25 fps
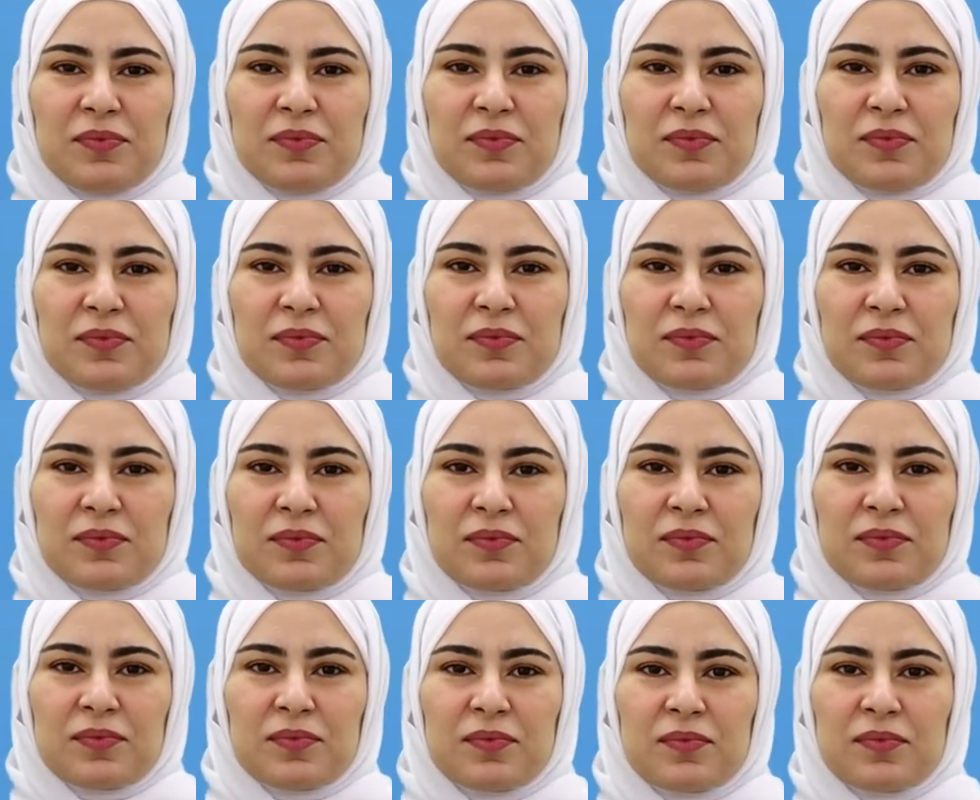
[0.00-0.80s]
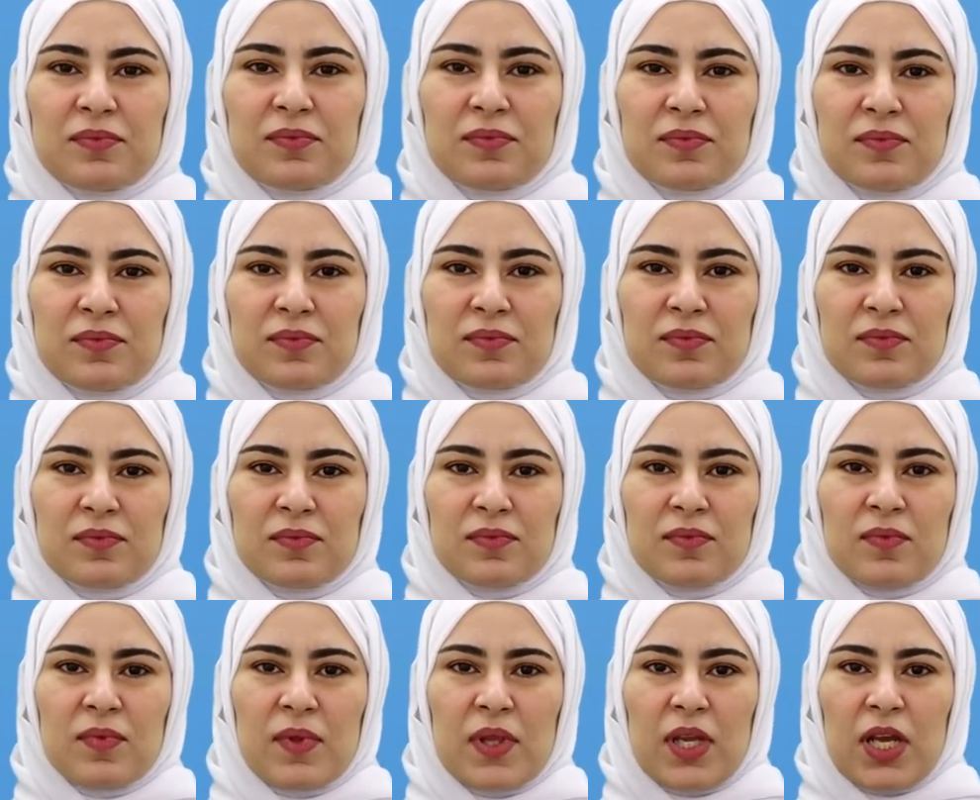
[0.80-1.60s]
How to use be
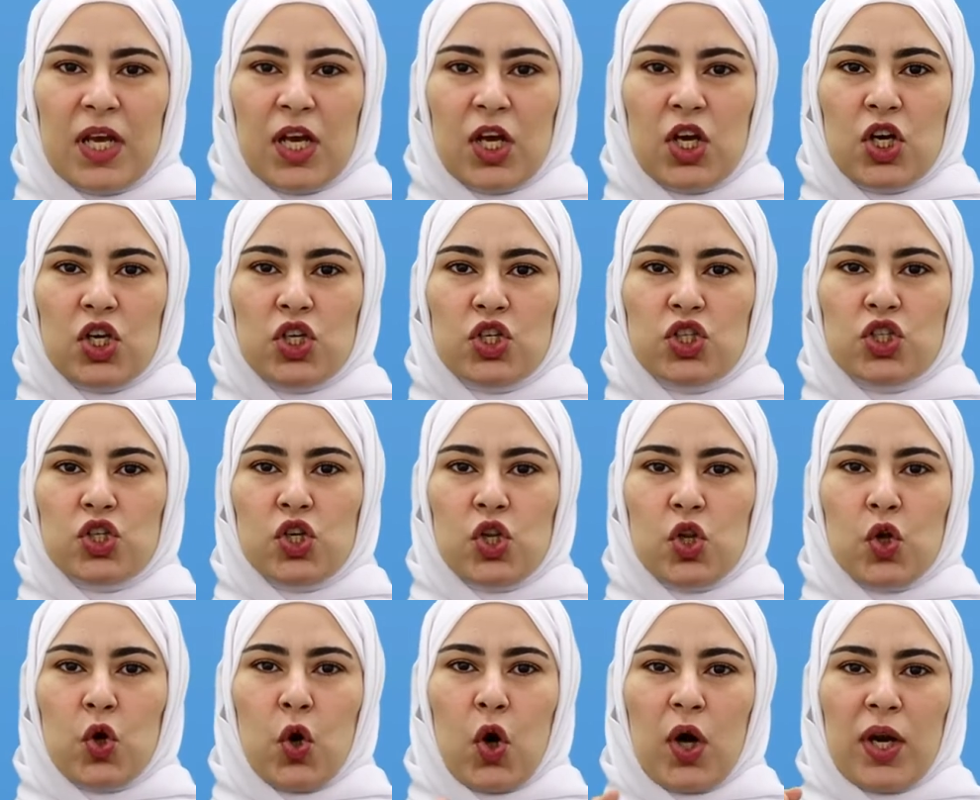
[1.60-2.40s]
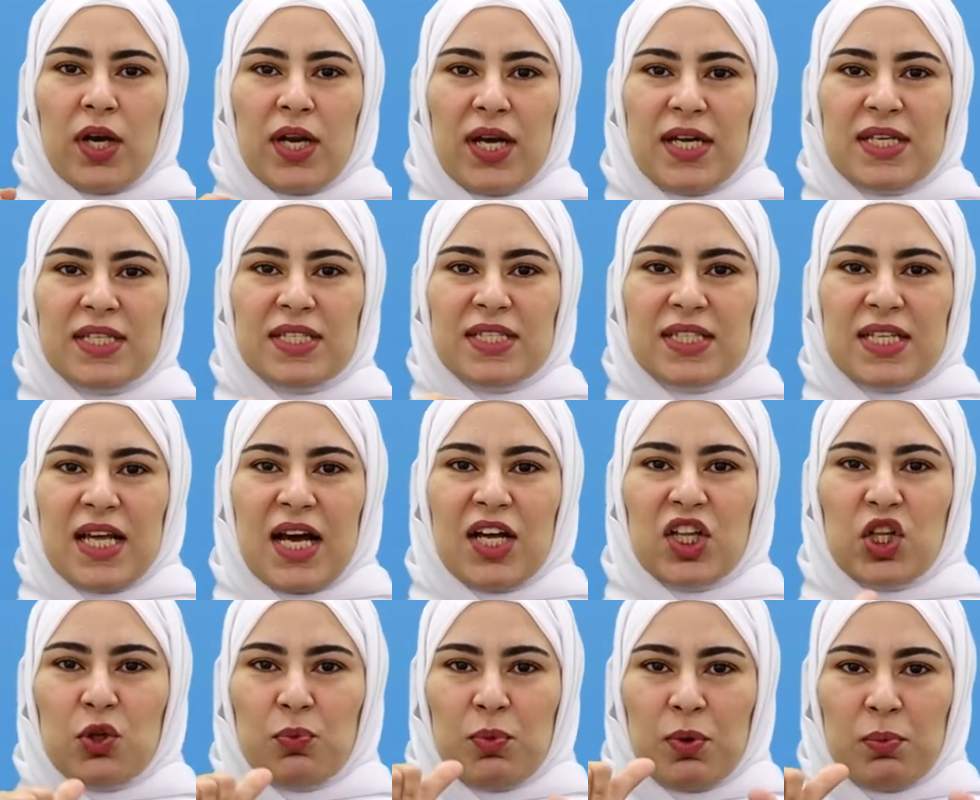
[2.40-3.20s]
able to in past
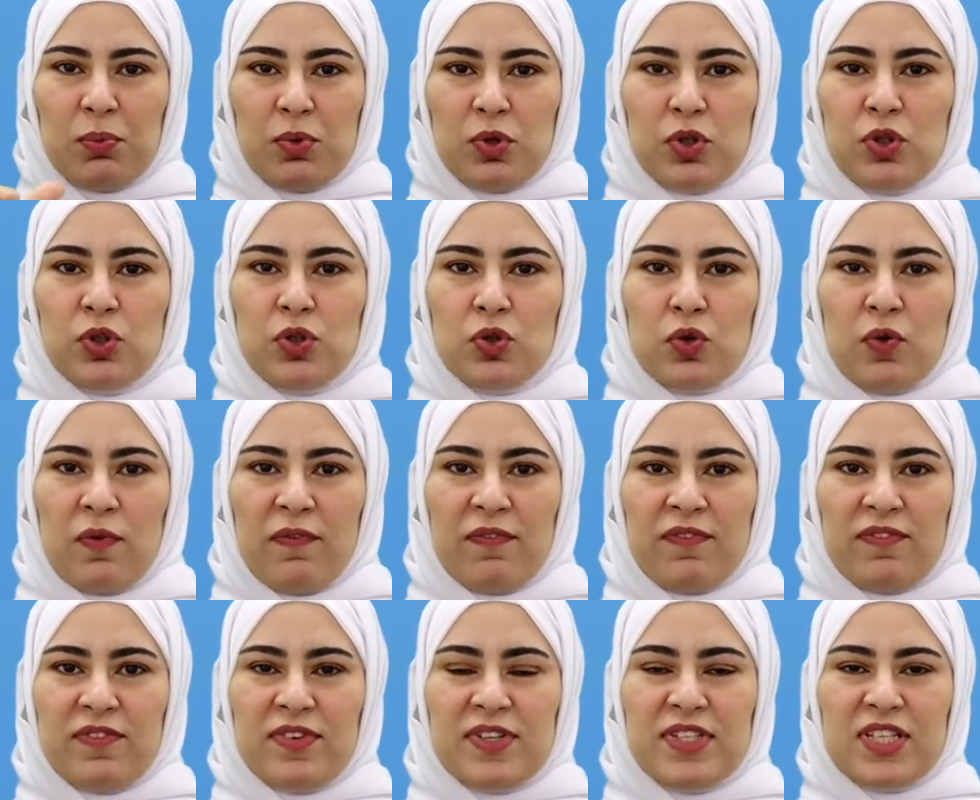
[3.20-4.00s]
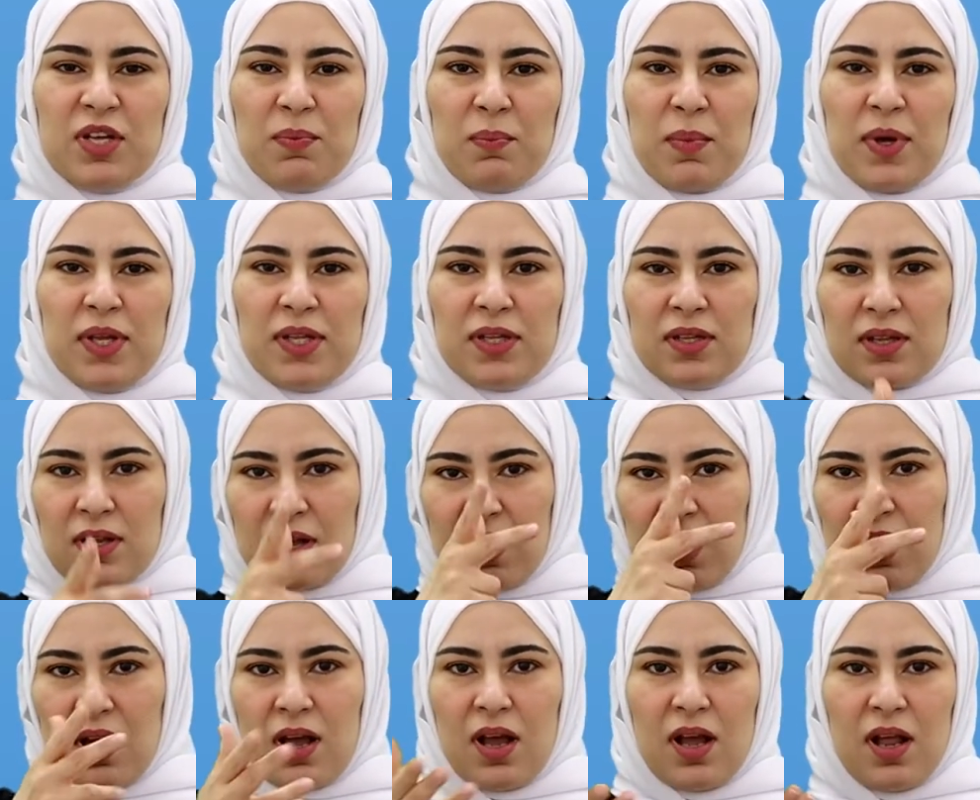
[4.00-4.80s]
tense? Look at the
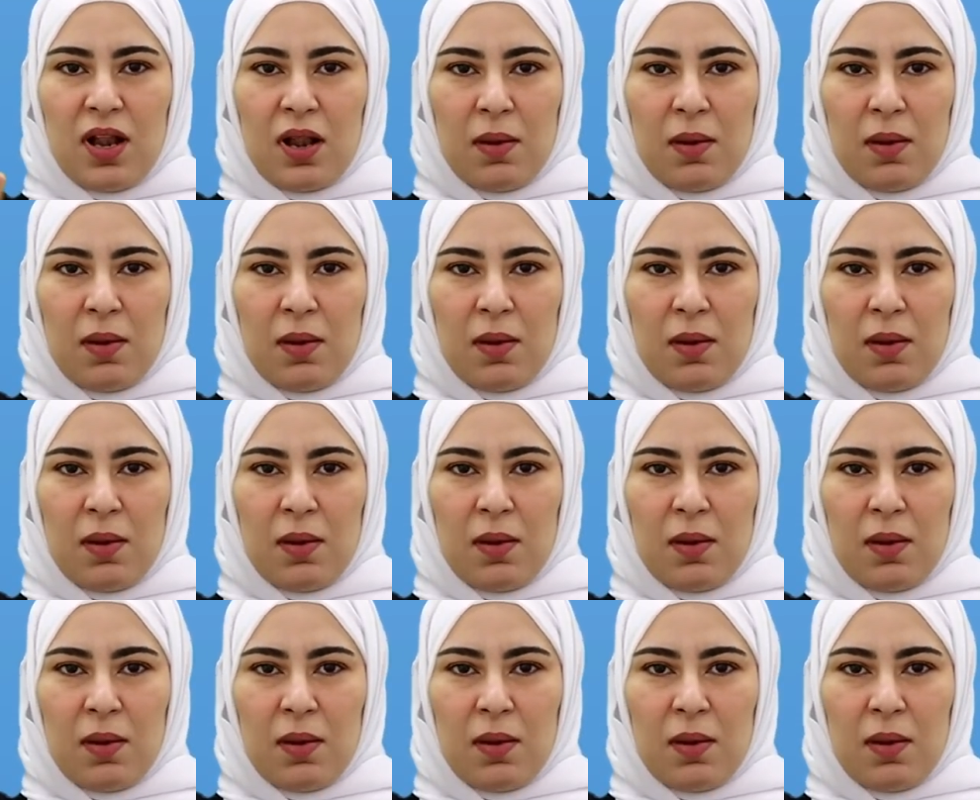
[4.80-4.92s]
rule.